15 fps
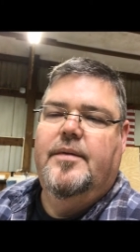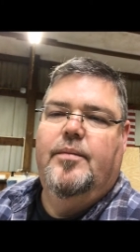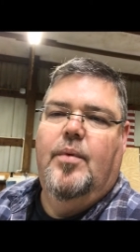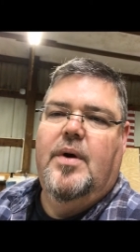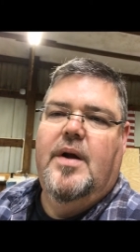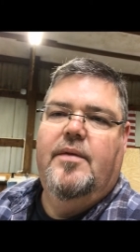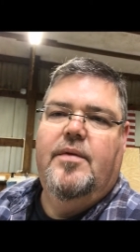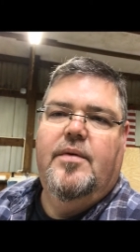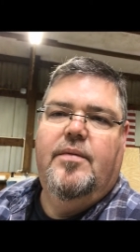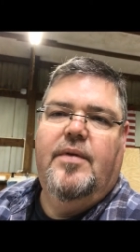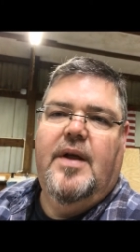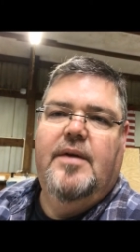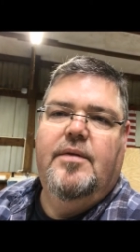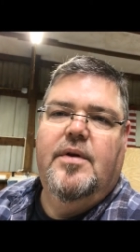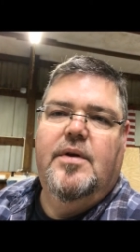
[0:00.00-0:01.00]
whatever
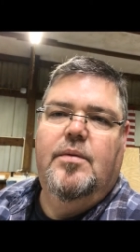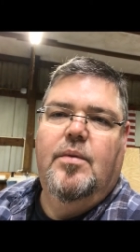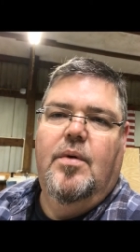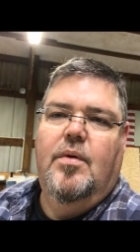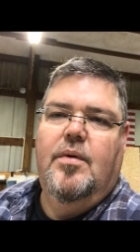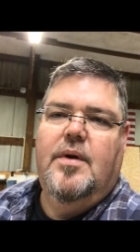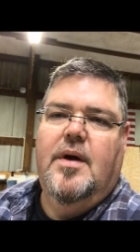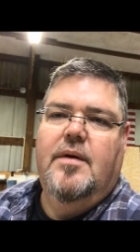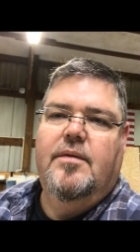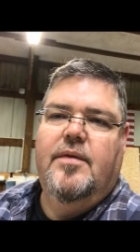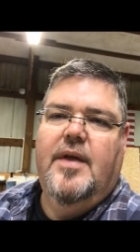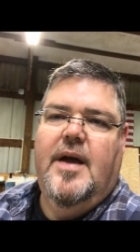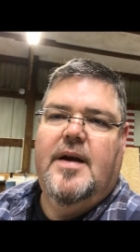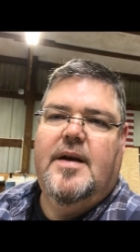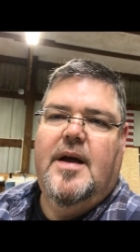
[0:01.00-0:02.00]
flavor you want
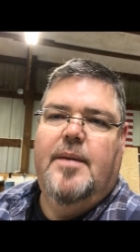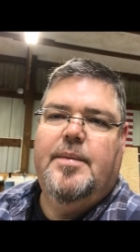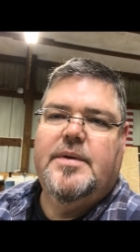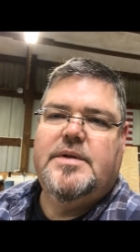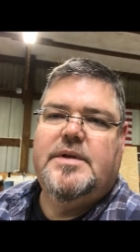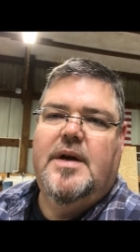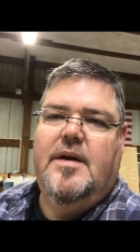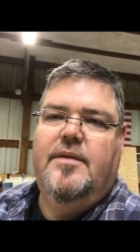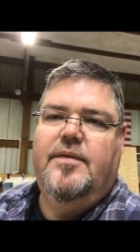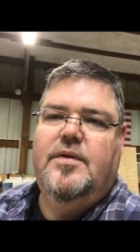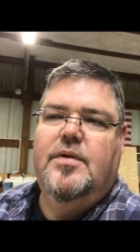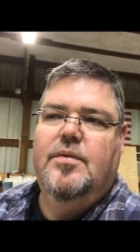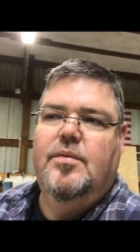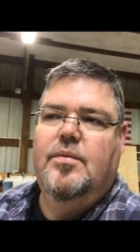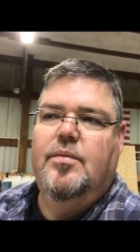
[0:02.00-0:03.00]
of that type of stuff
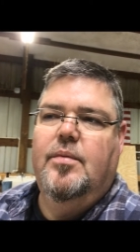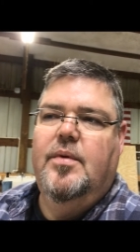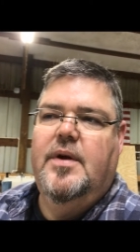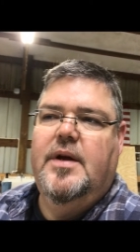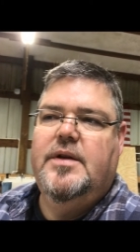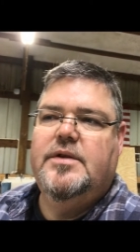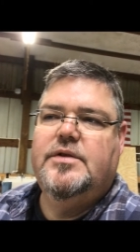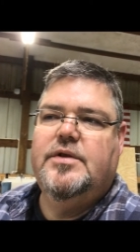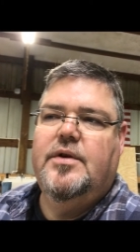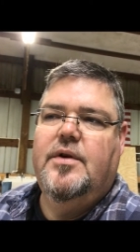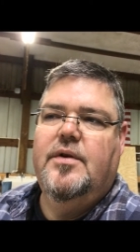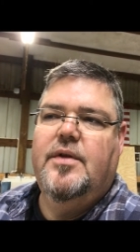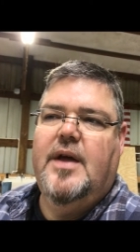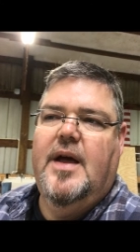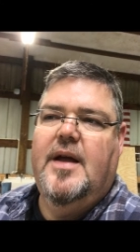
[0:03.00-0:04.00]
to
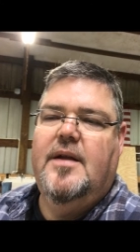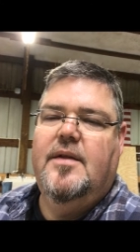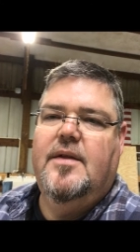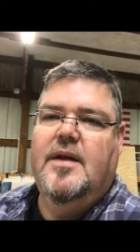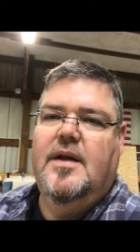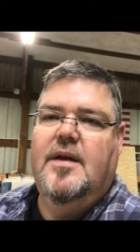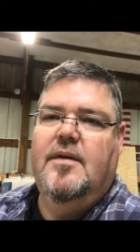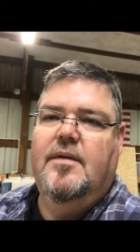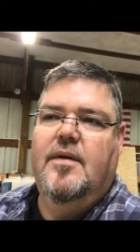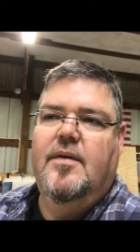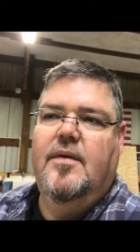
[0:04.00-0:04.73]
ensure that the